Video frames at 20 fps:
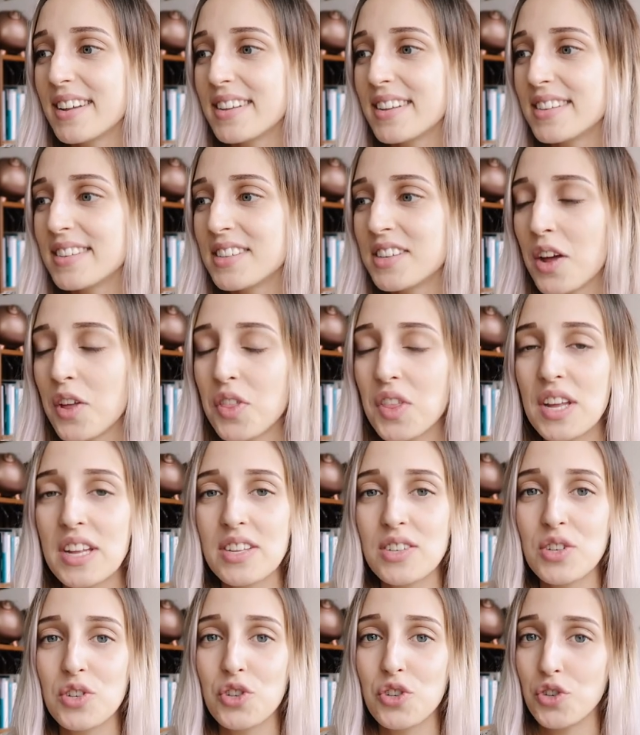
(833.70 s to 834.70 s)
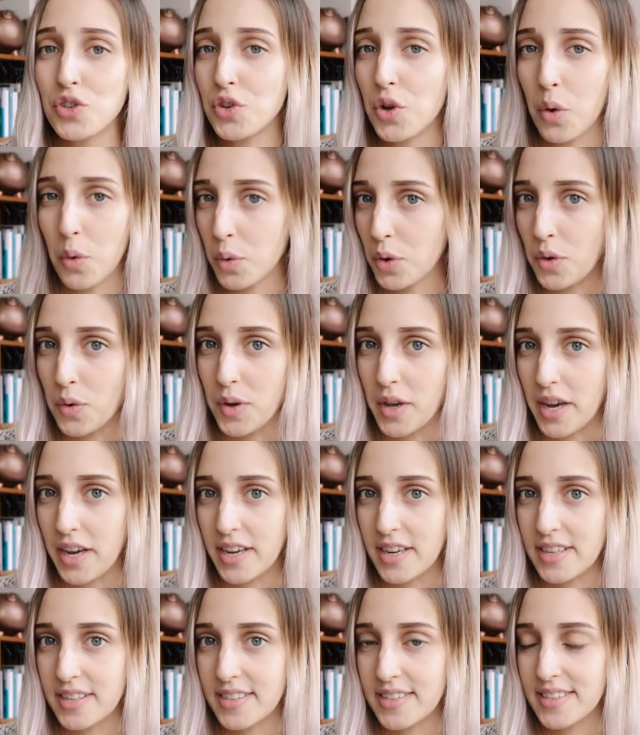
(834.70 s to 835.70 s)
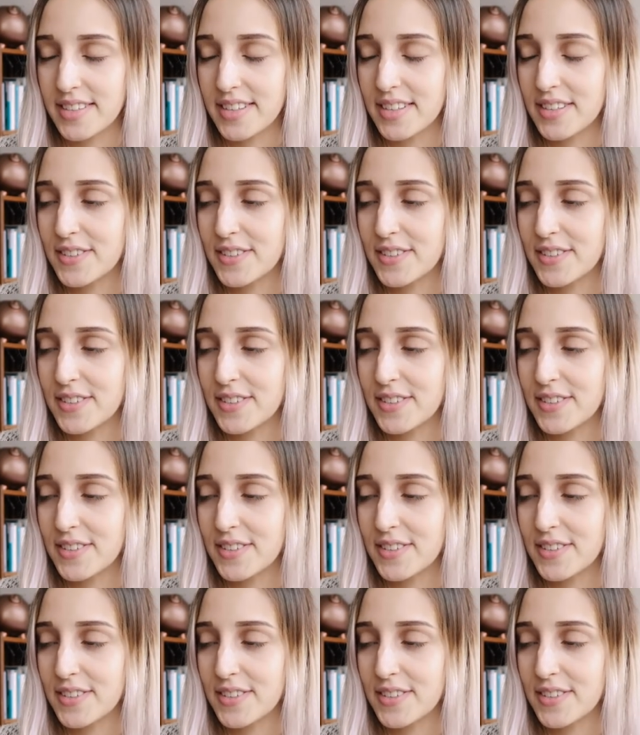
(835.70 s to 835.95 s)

there's nothing to show you guys.